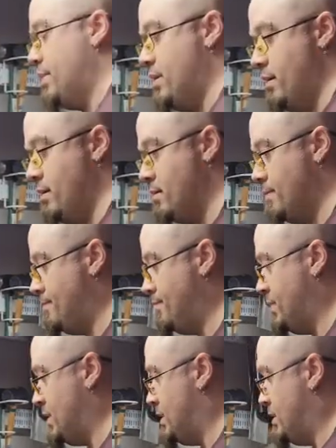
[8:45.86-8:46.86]
here,
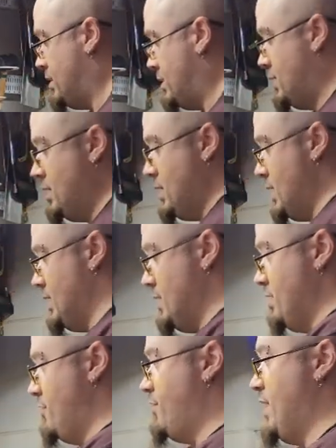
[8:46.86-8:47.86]
and
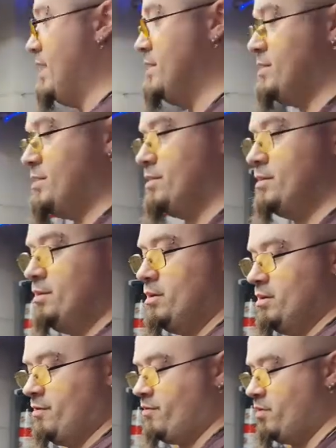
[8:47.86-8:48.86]
then the fans on
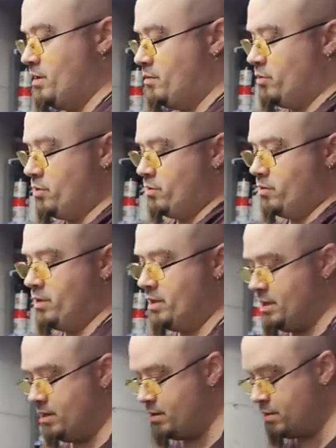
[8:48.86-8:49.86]
the front will go
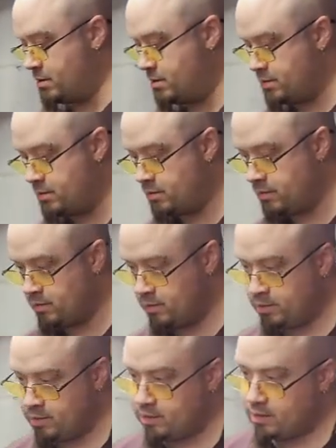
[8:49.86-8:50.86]
here,
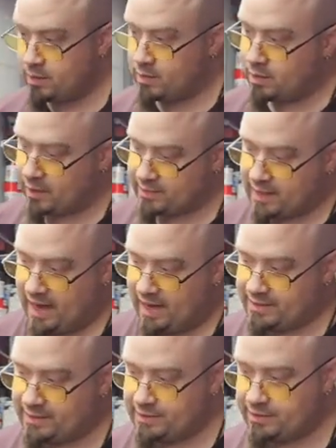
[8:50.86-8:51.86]
like that.
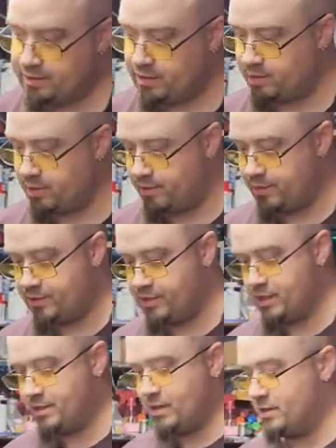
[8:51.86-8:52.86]
So you're going to be able to
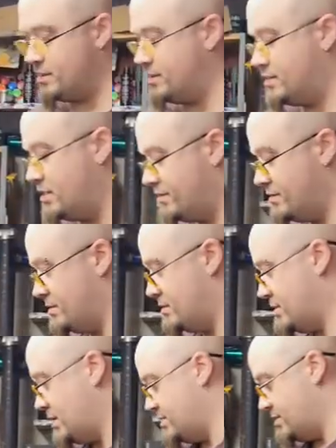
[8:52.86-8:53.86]
see tons of
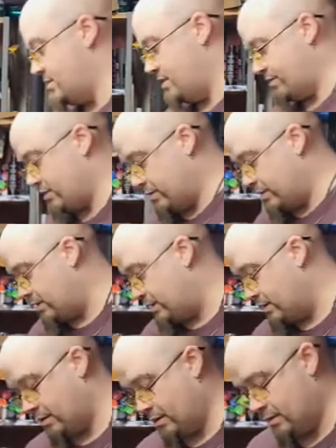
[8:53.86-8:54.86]
stuff going on
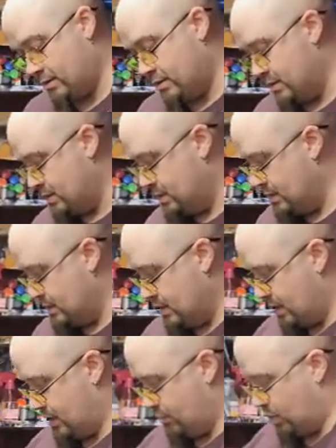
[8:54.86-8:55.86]
here.
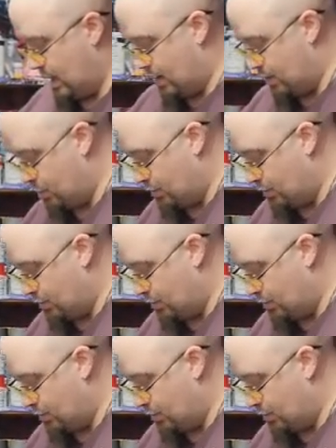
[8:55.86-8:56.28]
And wow,